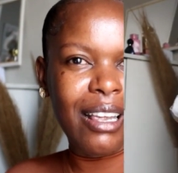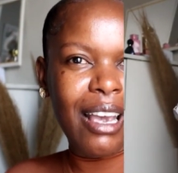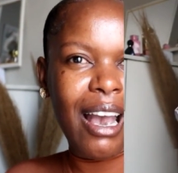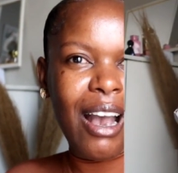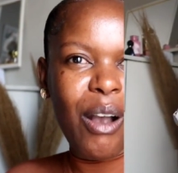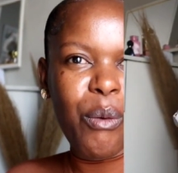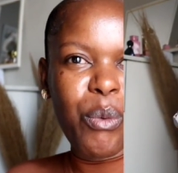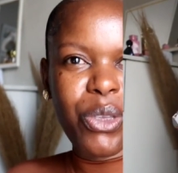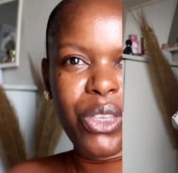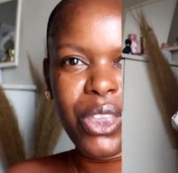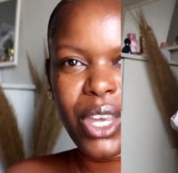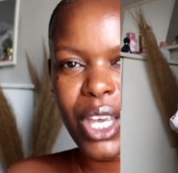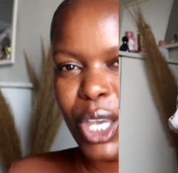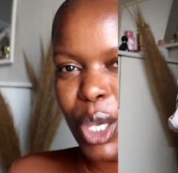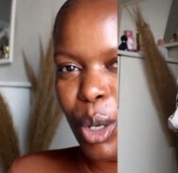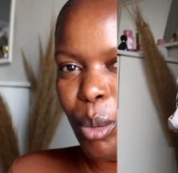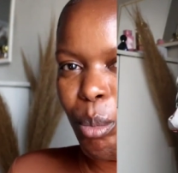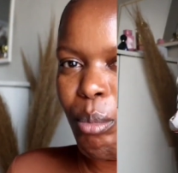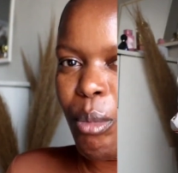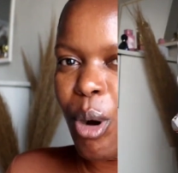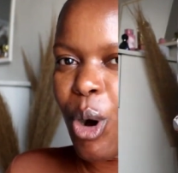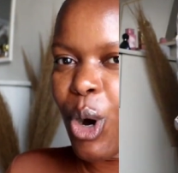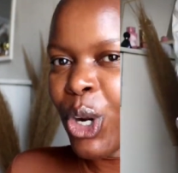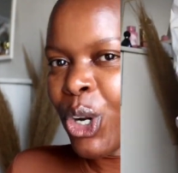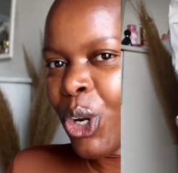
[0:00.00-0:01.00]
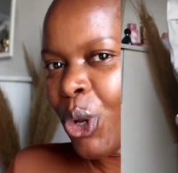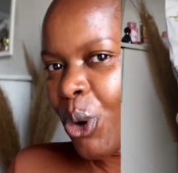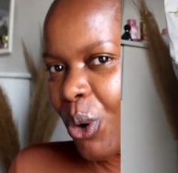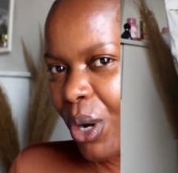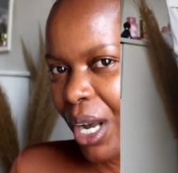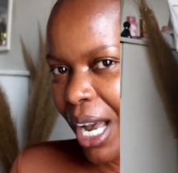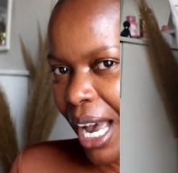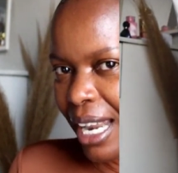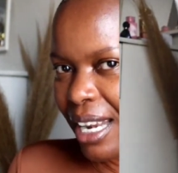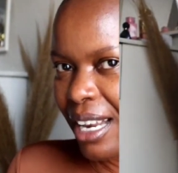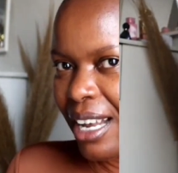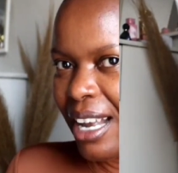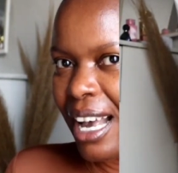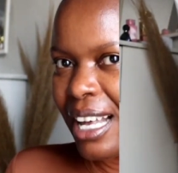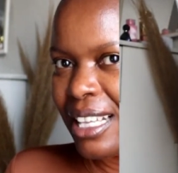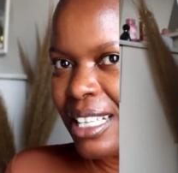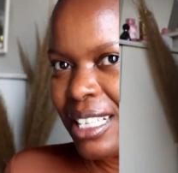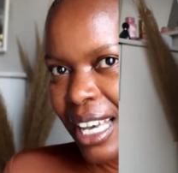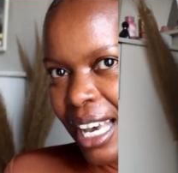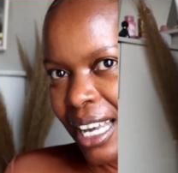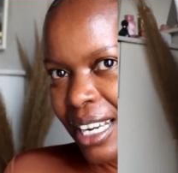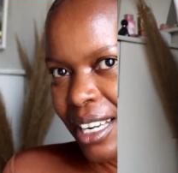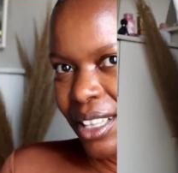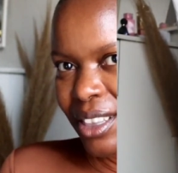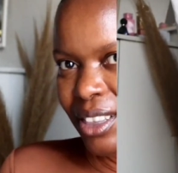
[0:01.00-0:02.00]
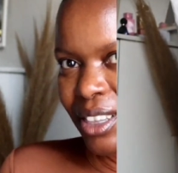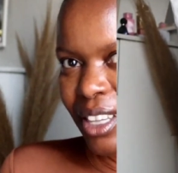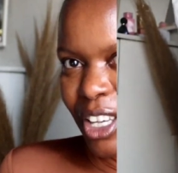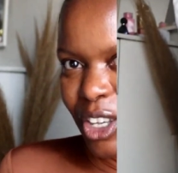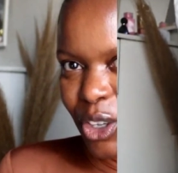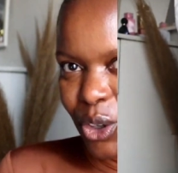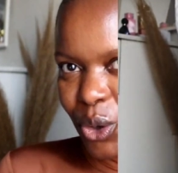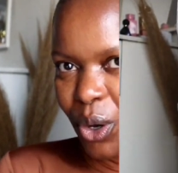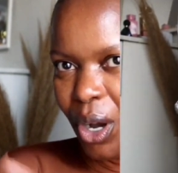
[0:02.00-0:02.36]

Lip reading: Yeah, with the kimono cardigan kind of thing.